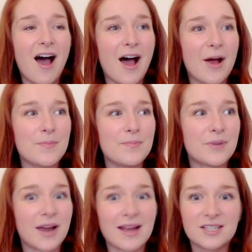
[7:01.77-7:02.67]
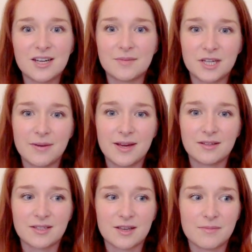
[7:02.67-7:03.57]
but I ended up doing
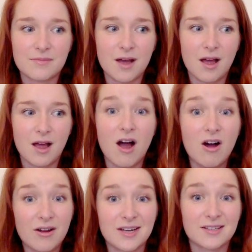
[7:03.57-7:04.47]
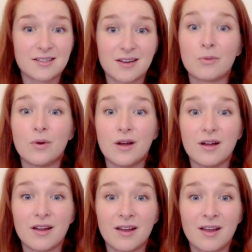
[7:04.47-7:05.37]
some harness stunt
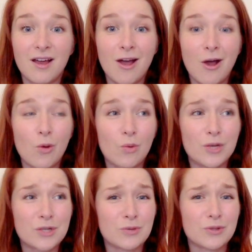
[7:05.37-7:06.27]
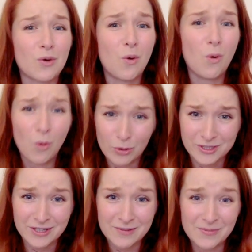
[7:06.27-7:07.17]
work, which was
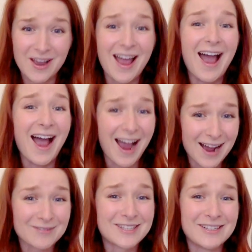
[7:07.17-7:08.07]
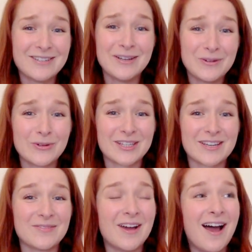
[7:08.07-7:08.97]
awesome, absolutely
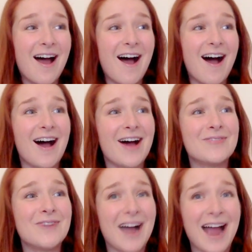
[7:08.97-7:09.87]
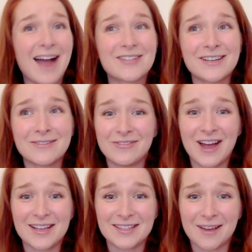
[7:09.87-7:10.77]
awesome. I have to
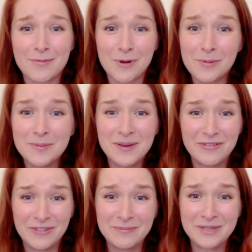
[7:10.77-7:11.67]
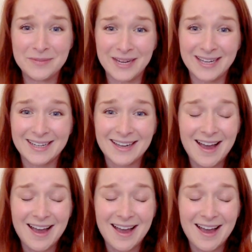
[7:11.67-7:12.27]
confess that I probably fibbed a bit,